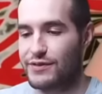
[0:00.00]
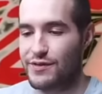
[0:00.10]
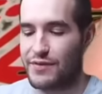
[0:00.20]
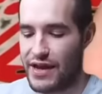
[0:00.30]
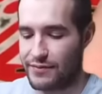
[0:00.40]
It's
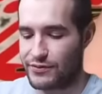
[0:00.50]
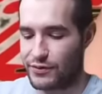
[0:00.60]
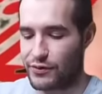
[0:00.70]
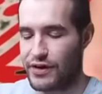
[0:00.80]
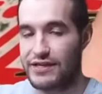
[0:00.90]
going to be
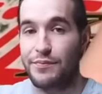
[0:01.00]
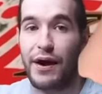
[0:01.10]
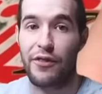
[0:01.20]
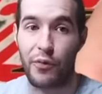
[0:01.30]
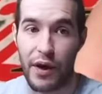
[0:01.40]
absolutely crazy.
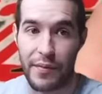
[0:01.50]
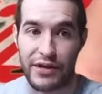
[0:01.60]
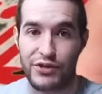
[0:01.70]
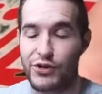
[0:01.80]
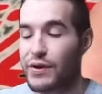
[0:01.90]
By the way,
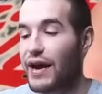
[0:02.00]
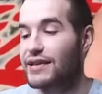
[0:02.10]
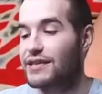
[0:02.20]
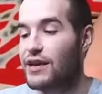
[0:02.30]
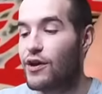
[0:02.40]
make sure you
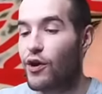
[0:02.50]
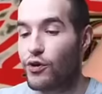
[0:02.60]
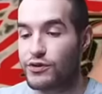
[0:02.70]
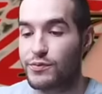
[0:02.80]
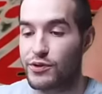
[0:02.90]
guys
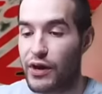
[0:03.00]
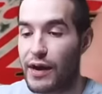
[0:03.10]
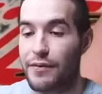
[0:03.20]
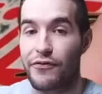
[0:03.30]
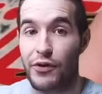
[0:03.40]
are
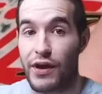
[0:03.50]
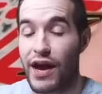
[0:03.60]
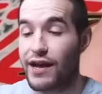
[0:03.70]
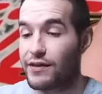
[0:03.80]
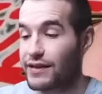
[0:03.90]
subscribed. If you're
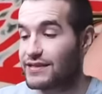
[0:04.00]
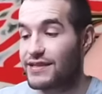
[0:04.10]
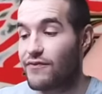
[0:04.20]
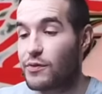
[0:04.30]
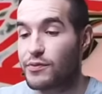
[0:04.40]
not, like
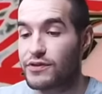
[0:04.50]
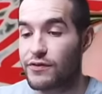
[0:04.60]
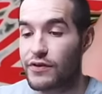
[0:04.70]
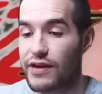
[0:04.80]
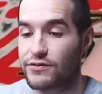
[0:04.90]
seventy percent
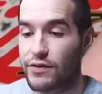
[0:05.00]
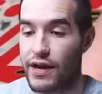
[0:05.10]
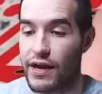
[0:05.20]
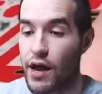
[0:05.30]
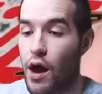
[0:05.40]
of you guys are
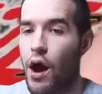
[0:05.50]
not.